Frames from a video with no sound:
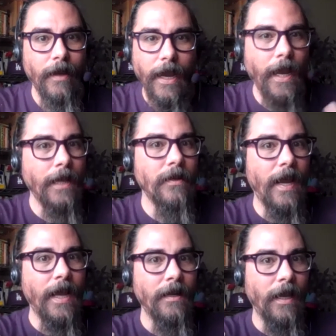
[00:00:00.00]
And
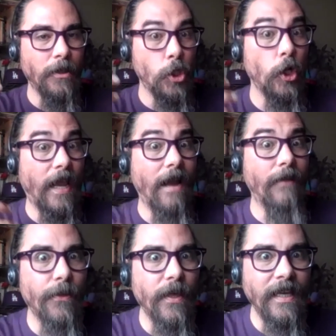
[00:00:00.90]
it took
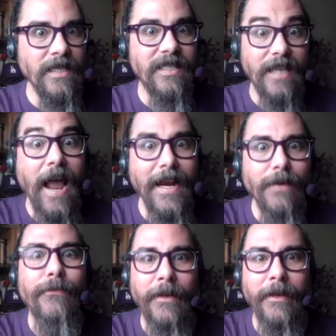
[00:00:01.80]
everything inside
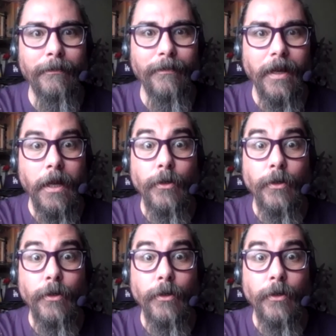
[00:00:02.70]
of him